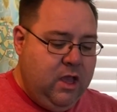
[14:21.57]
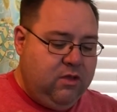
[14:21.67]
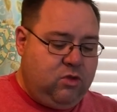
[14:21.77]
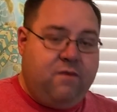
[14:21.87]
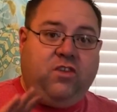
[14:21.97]

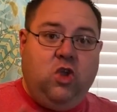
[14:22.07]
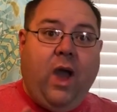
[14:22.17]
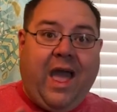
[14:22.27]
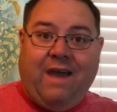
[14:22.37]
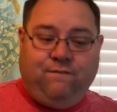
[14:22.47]
So if you
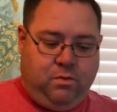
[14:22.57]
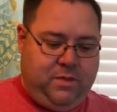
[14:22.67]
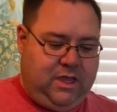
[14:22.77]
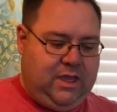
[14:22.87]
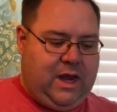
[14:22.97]
have
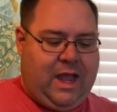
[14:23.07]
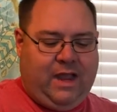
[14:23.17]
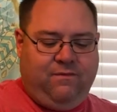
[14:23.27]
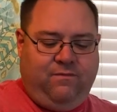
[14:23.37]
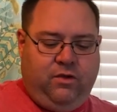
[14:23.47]

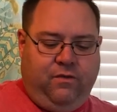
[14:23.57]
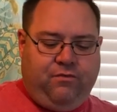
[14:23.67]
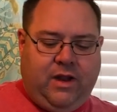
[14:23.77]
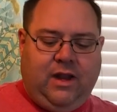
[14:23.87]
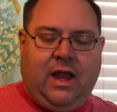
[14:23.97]
vermiculite, feel
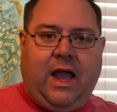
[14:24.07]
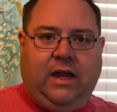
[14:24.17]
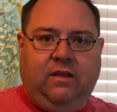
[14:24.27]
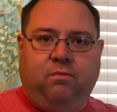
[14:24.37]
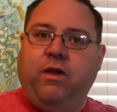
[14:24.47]
free to
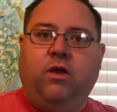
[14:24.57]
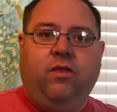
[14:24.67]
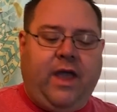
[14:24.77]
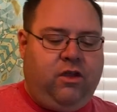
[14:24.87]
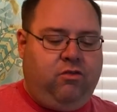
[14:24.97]
lightly sprinkle
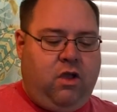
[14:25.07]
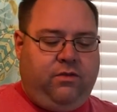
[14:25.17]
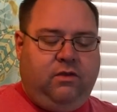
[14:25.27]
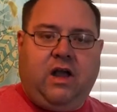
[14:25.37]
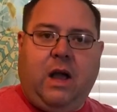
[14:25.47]
that across
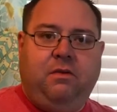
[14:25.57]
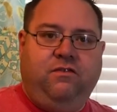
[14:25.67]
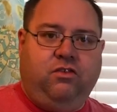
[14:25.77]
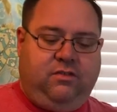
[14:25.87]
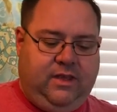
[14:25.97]
the top of
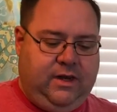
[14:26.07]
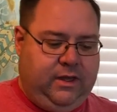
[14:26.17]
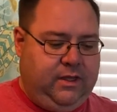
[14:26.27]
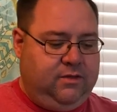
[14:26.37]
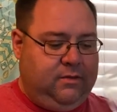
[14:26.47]
your
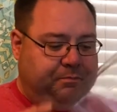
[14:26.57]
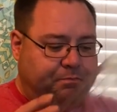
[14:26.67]
seedlings.